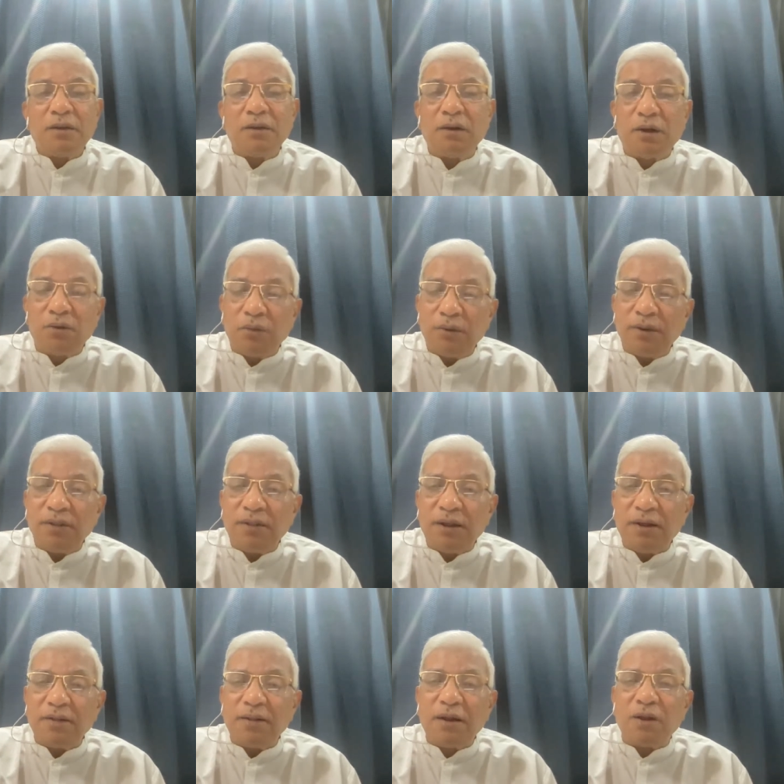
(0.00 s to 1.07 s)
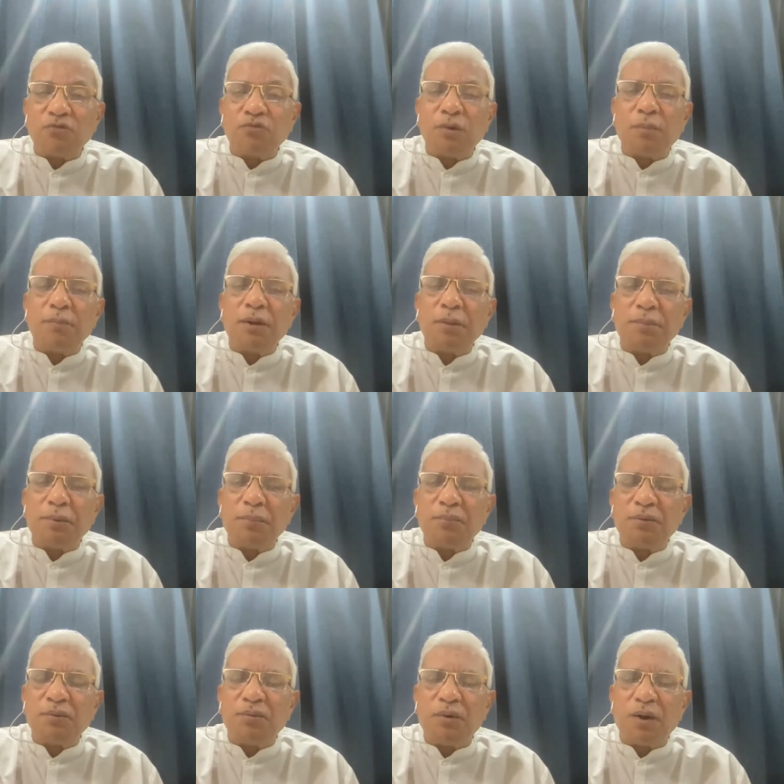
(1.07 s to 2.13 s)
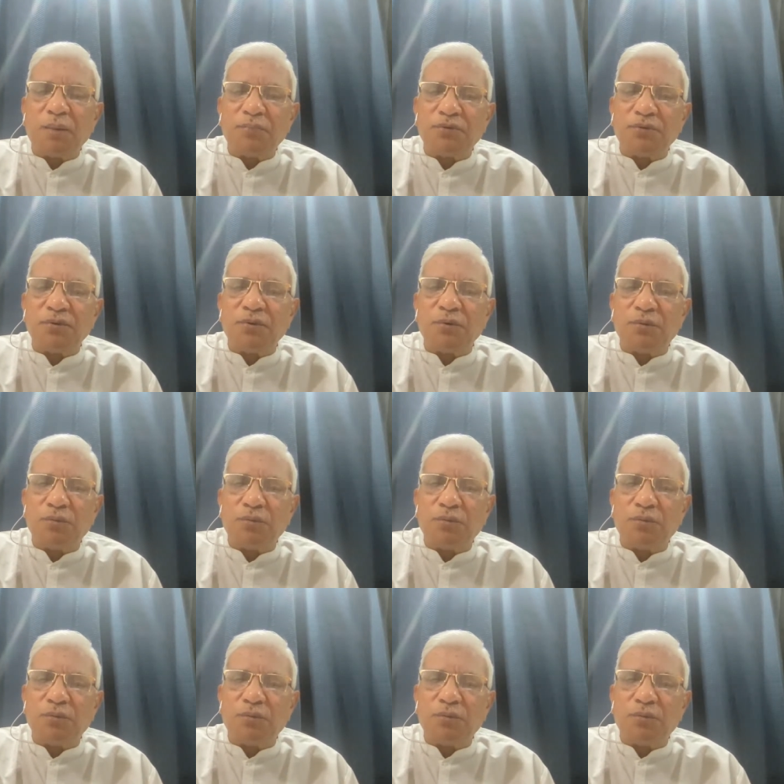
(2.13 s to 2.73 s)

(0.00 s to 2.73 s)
Not only that, there are so many people who are obscure,